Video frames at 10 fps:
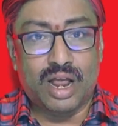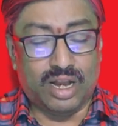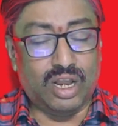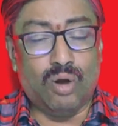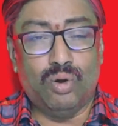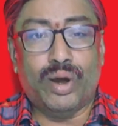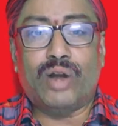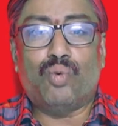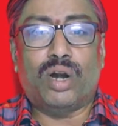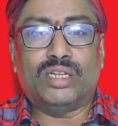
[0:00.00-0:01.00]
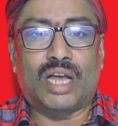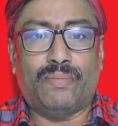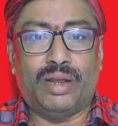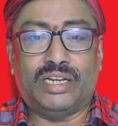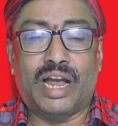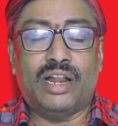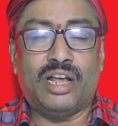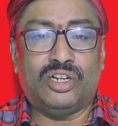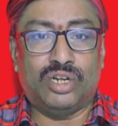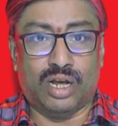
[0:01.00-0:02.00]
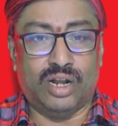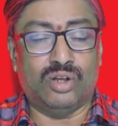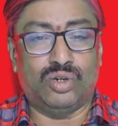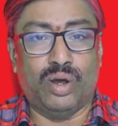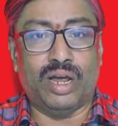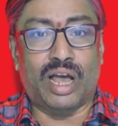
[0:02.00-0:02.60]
Now look at what is happening. China is showing